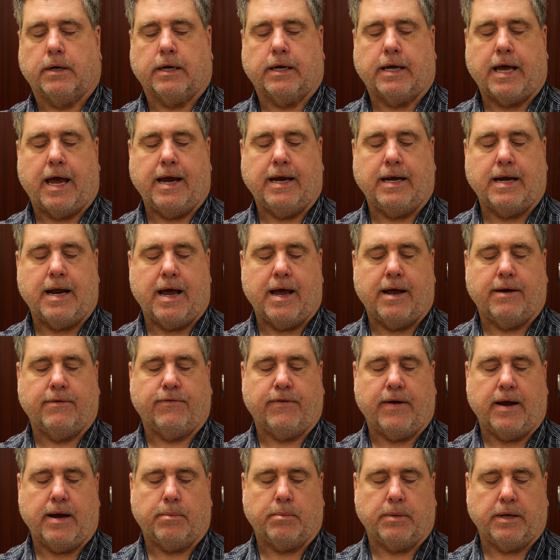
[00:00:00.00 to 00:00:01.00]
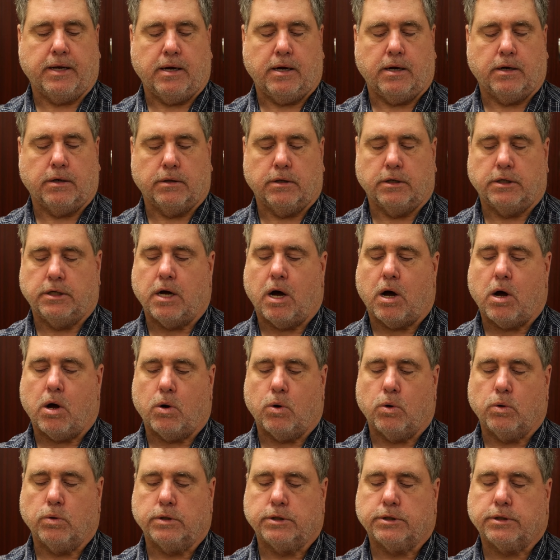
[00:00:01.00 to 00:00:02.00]
canine family here, the
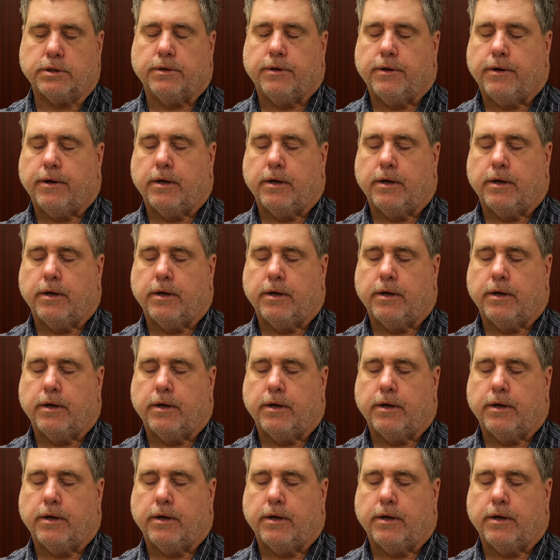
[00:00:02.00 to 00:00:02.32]
dogs.